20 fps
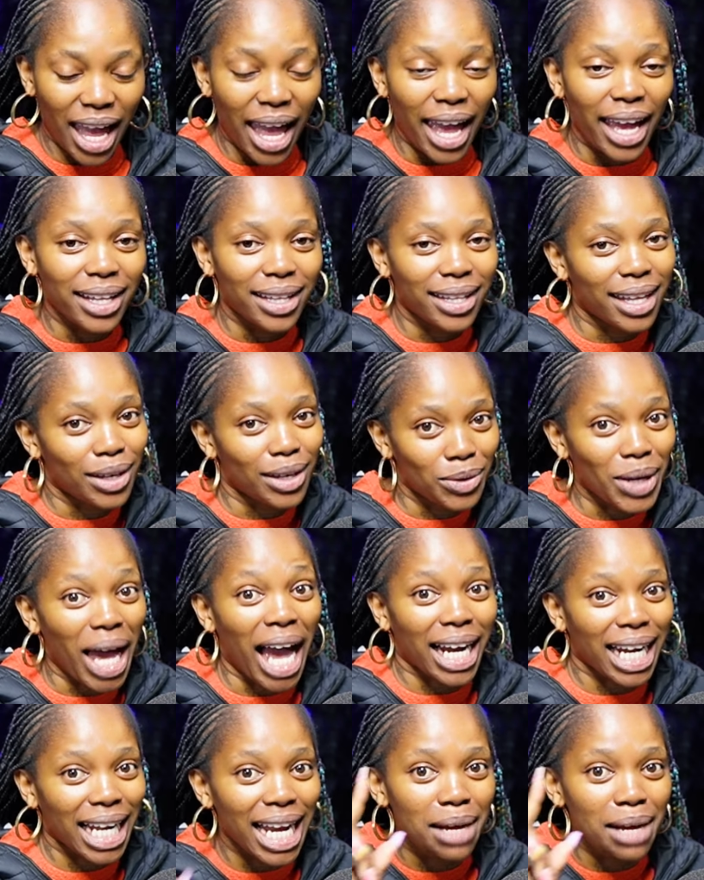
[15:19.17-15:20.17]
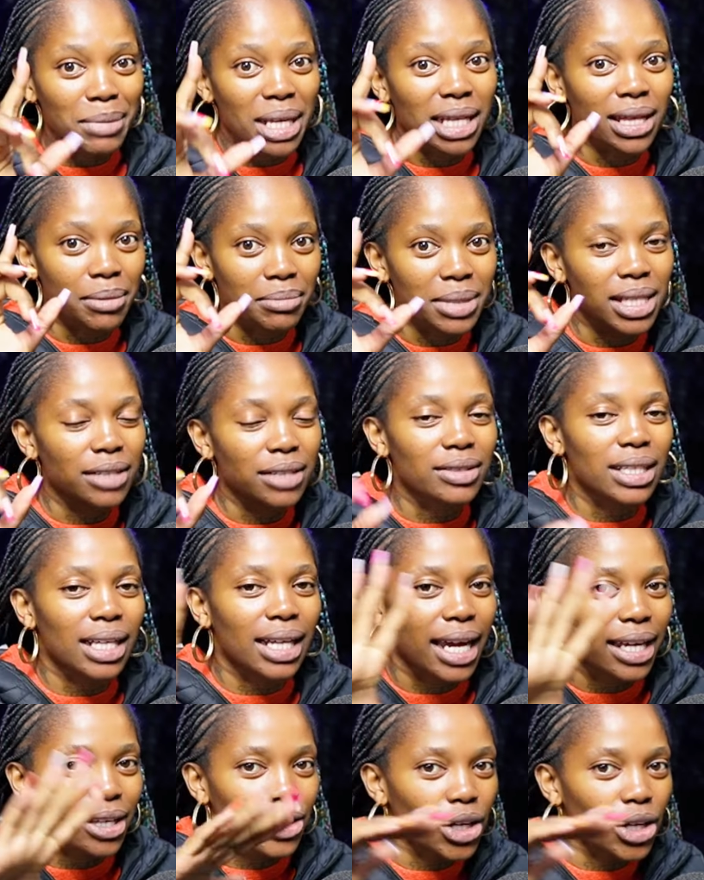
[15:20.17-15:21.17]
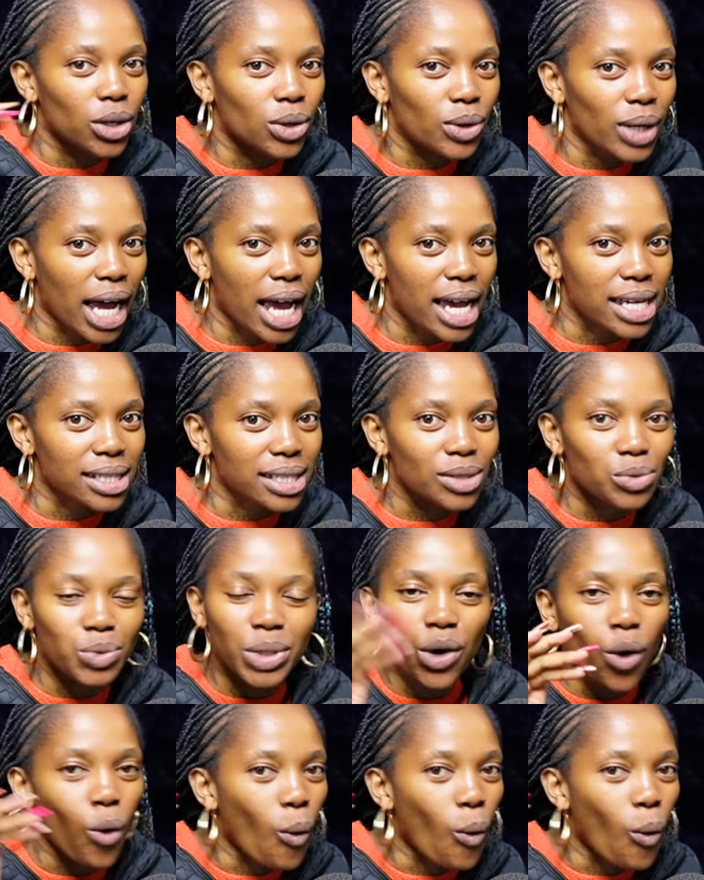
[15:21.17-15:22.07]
And they are claiming themselves. They're like, yo, guys, we don't